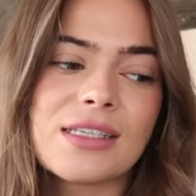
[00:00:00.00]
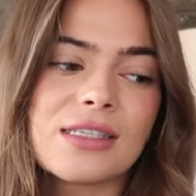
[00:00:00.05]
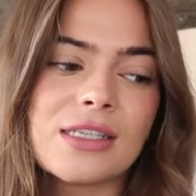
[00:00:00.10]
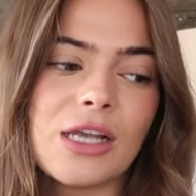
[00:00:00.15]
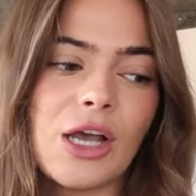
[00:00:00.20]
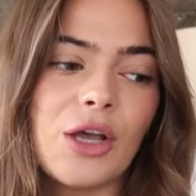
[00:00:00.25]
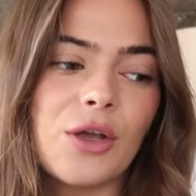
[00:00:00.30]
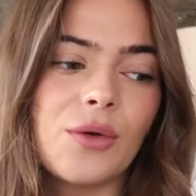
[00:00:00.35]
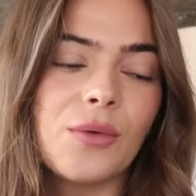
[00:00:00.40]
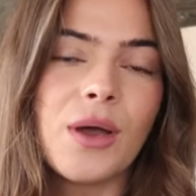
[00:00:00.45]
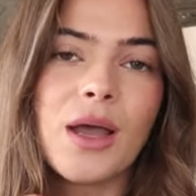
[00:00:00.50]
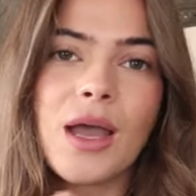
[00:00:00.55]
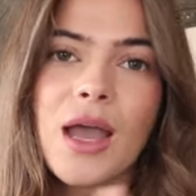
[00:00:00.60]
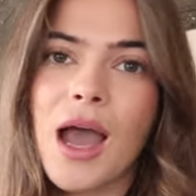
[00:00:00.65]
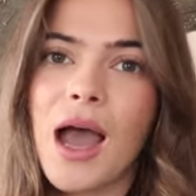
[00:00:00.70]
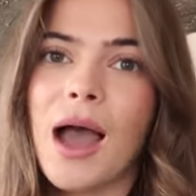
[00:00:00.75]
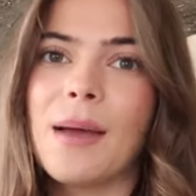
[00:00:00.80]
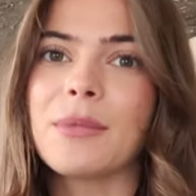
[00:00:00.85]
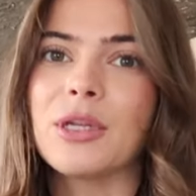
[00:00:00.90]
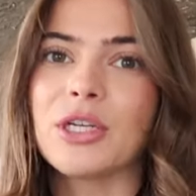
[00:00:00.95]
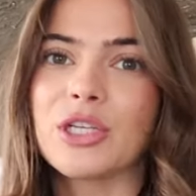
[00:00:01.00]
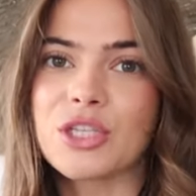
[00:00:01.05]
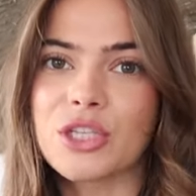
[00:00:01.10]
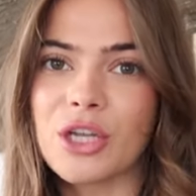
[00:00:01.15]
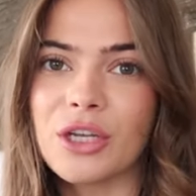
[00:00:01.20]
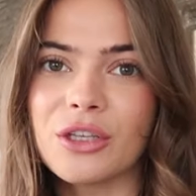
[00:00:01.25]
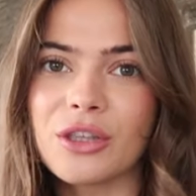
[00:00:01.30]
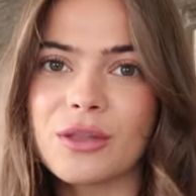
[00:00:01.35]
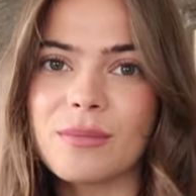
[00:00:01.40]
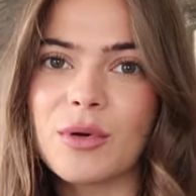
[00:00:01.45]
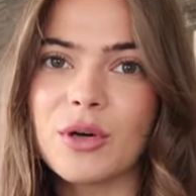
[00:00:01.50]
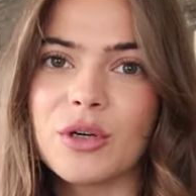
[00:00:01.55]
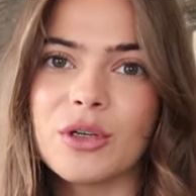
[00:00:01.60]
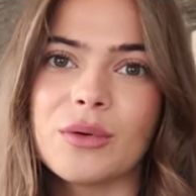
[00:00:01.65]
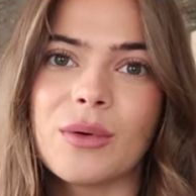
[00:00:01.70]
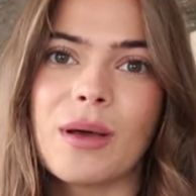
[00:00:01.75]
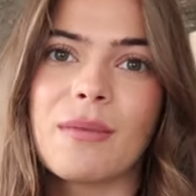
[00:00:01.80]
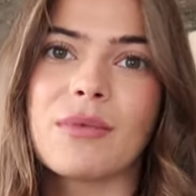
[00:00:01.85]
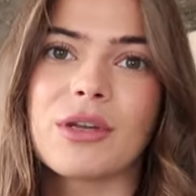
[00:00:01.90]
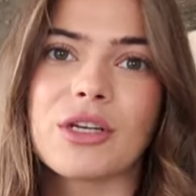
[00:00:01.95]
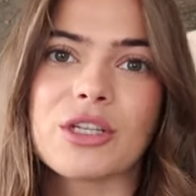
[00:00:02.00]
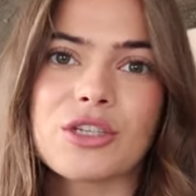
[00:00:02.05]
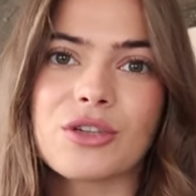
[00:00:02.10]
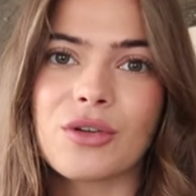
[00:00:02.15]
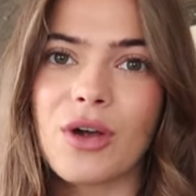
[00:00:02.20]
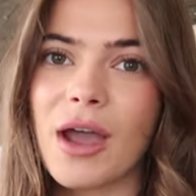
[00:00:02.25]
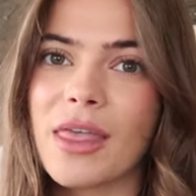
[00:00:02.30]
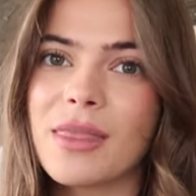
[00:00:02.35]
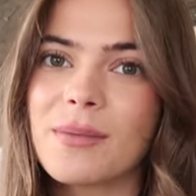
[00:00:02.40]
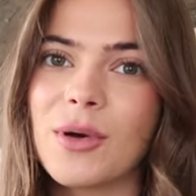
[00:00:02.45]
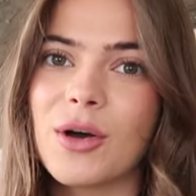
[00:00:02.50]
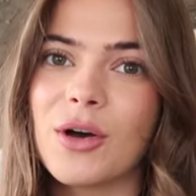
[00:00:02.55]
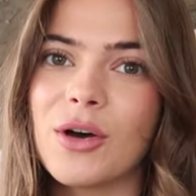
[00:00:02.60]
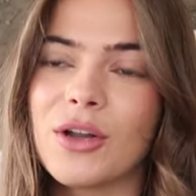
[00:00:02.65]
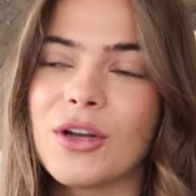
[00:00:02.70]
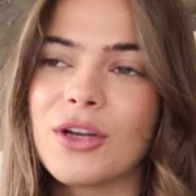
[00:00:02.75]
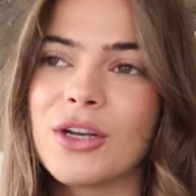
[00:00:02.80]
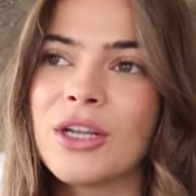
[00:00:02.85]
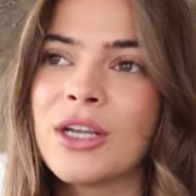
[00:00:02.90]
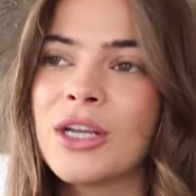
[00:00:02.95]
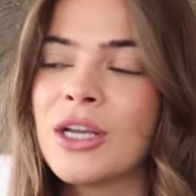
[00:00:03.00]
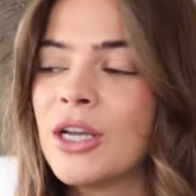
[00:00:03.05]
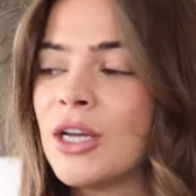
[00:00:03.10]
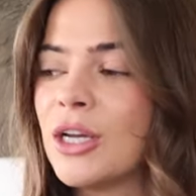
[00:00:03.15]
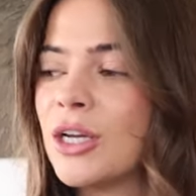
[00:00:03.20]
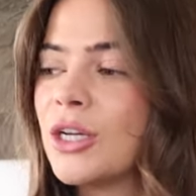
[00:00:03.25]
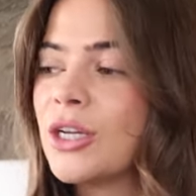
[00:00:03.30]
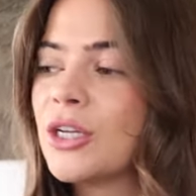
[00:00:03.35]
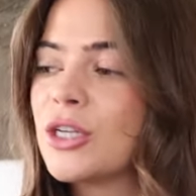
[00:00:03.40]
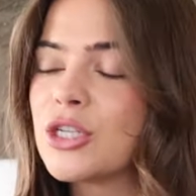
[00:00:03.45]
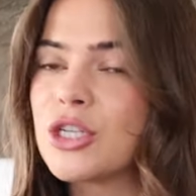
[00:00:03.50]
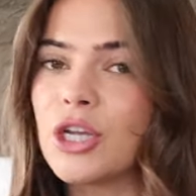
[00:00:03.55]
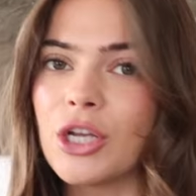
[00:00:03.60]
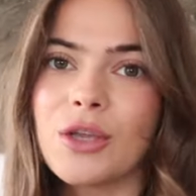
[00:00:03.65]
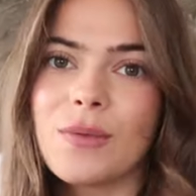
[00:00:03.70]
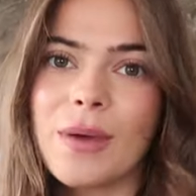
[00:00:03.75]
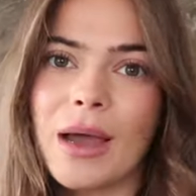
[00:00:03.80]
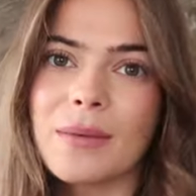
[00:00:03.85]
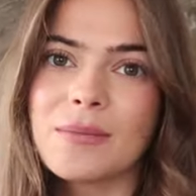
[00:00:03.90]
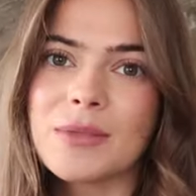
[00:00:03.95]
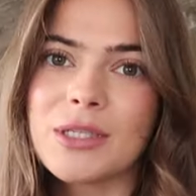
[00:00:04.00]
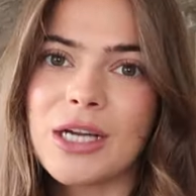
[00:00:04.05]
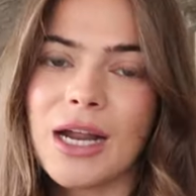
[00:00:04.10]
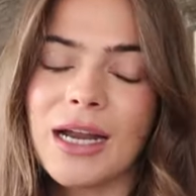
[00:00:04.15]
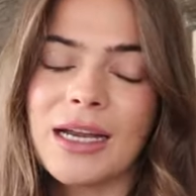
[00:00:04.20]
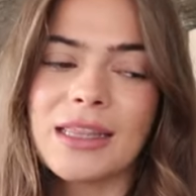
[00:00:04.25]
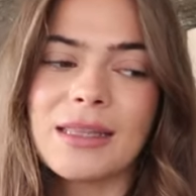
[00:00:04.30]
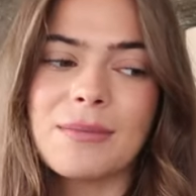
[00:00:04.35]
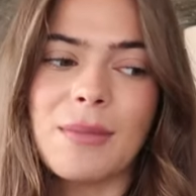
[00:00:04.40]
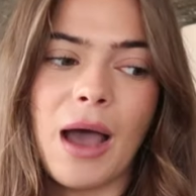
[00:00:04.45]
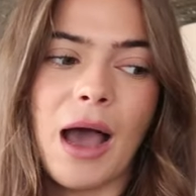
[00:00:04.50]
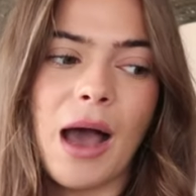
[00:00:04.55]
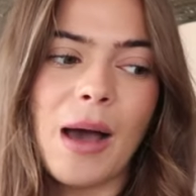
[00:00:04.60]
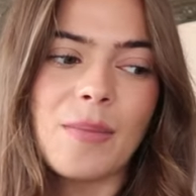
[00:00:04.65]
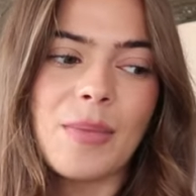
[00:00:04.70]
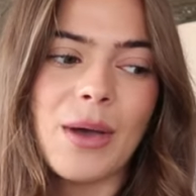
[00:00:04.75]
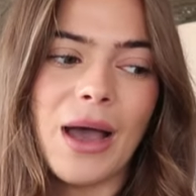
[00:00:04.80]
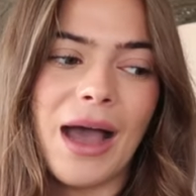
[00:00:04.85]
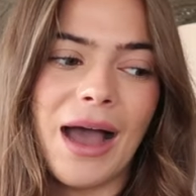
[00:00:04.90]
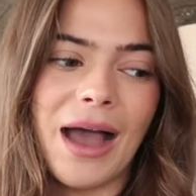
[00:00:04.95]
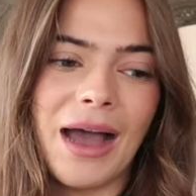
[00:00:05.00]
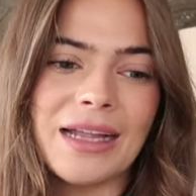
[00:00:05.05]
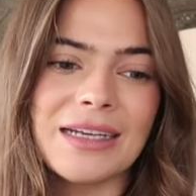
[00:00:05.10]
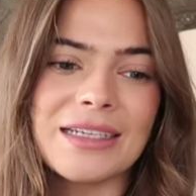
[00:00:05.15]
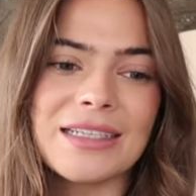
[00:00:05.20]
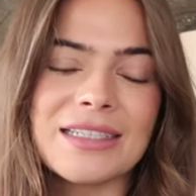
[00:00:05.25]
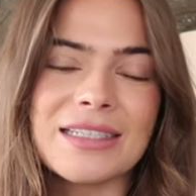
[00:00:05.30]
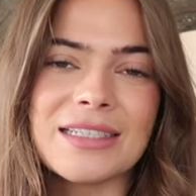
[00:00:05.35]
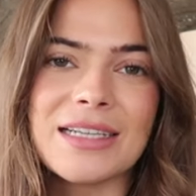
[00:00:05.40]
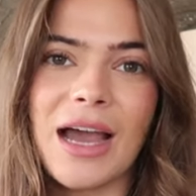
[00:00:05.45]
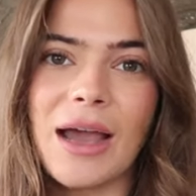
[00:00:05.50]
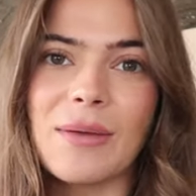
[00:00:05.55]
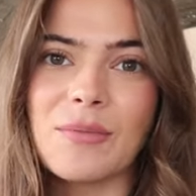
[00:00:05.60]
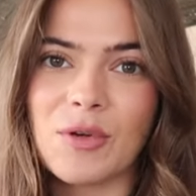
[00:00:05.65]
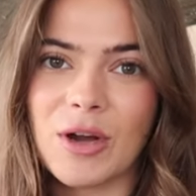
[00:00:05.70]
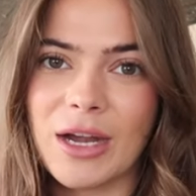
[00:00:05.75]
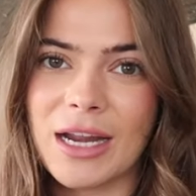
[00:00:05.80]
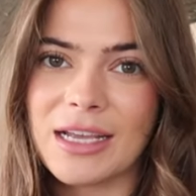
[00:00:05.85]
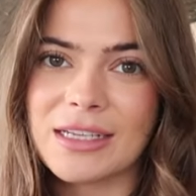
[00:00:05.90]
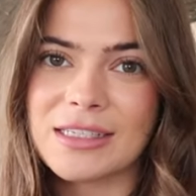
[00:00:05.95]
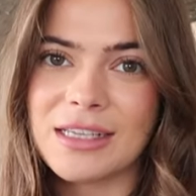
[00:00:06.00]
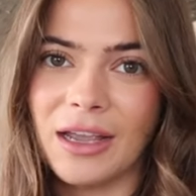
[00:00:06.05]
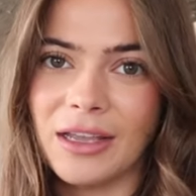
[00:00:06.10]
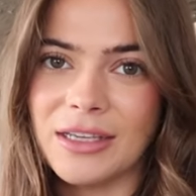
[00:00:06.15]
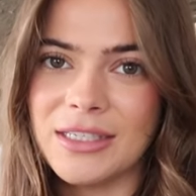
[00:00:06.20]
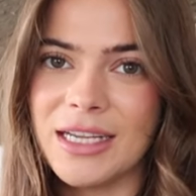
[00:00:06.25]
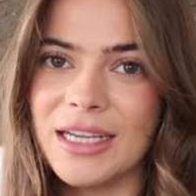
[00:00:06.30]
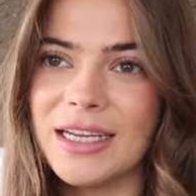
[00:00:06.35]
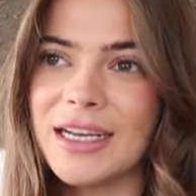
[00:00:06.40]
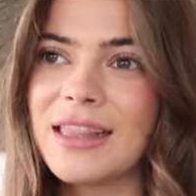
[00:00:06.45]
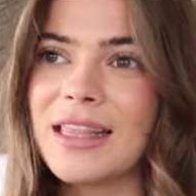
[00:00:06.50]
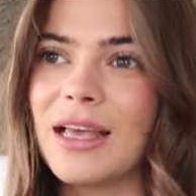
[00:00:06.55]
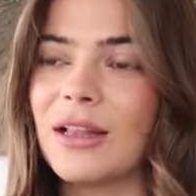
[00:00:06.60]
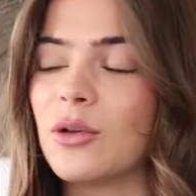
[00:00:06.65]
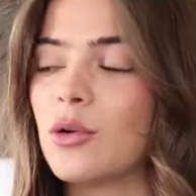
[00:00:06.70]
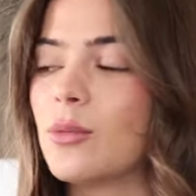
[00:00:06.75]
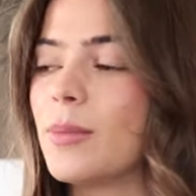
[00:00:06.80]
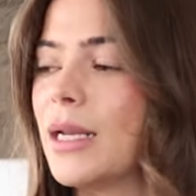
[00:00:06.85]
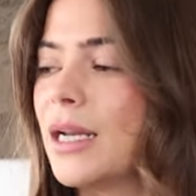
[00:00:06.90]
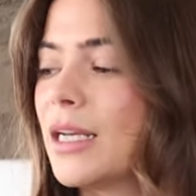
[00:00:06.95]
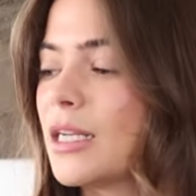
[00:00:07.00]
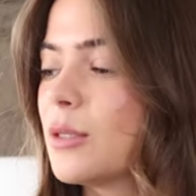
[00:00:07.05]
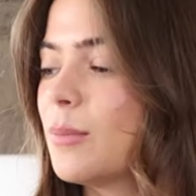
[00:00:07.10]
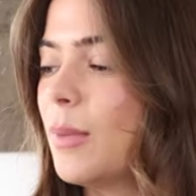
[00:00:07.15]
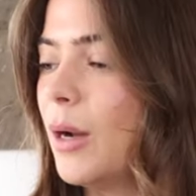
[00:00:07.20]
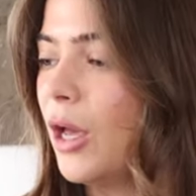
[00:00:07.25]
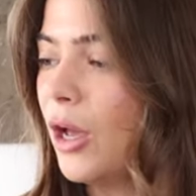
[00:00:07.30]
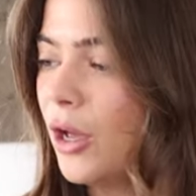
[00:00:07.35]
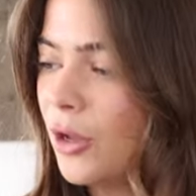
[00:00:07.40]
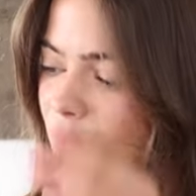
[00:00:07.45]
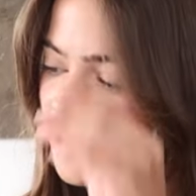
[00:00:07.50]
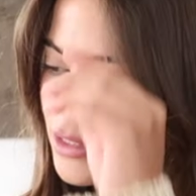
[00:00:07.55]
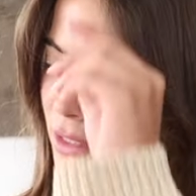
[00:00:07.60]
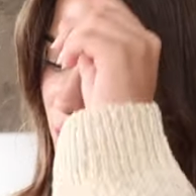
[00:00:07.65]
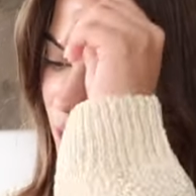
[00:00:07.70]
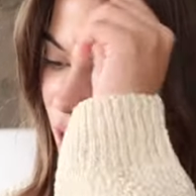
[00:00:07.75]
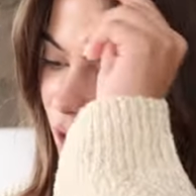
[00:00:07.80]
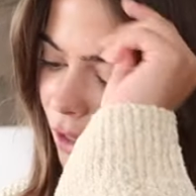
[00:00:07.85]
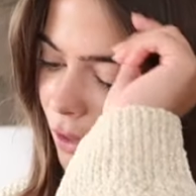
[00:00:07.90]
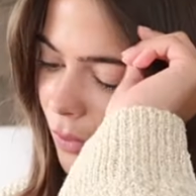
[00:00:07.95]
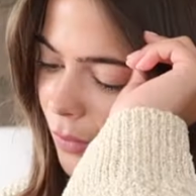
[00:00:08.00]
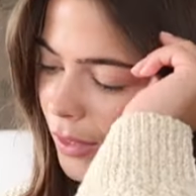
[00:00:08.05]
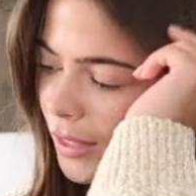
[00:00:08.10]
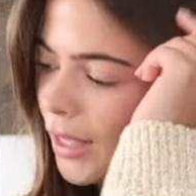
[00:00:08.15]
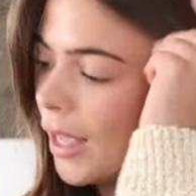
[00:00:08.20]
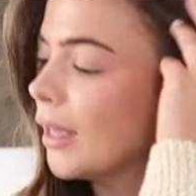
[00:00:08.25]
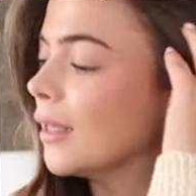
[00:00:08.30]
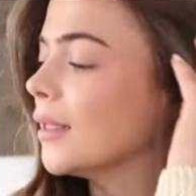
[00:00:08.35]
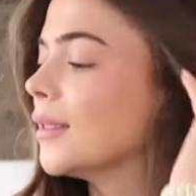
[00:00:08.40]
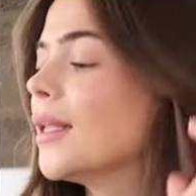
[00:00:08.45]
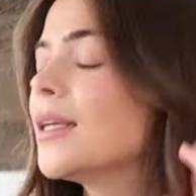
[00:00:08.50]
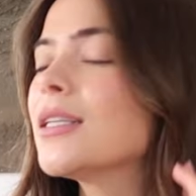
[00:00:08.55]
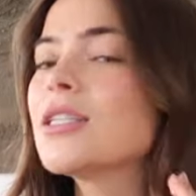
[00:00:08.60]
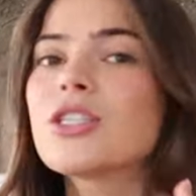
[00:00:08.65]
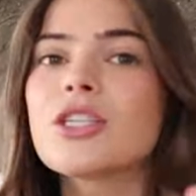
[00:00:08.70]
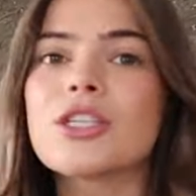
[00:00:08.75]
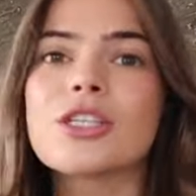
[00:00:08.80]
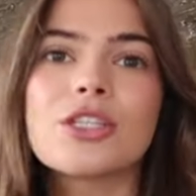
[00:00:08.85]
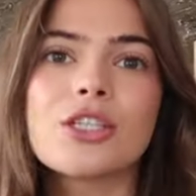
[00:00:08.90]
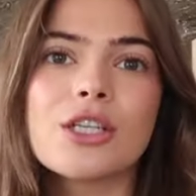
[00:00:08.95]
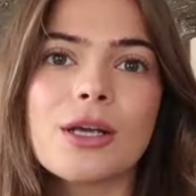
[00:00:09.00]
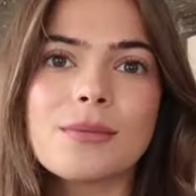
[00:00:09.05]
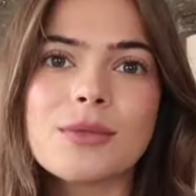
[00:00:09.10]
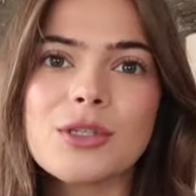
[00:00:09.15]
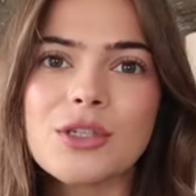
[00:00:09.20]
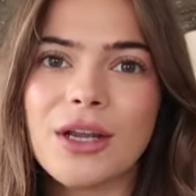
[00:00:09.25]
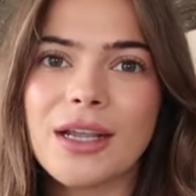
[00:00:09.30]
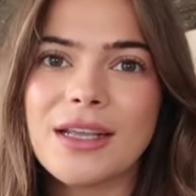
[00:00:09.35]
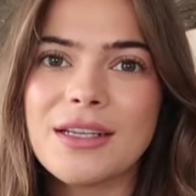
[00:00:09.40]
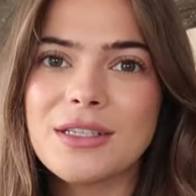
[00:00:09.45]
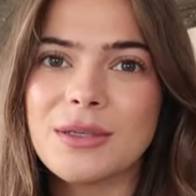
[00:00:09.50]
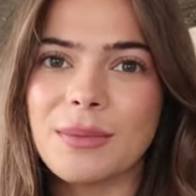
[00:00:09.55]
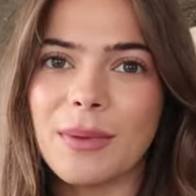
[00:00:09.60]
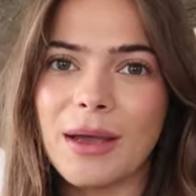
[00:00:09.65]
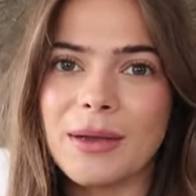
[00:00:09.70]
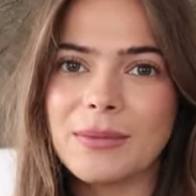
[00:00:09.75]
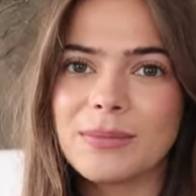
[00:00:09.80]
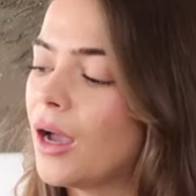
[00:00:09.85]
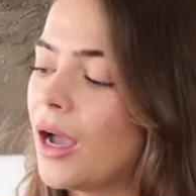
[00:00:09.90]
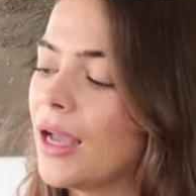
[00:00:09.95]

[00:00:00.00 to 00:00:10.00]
So I'm gonna show you them all, I'm gonna try them on, show you how I'm styling them up, and I'm really excited. They'll all be linked below. So yeah, let's just jump straight into it.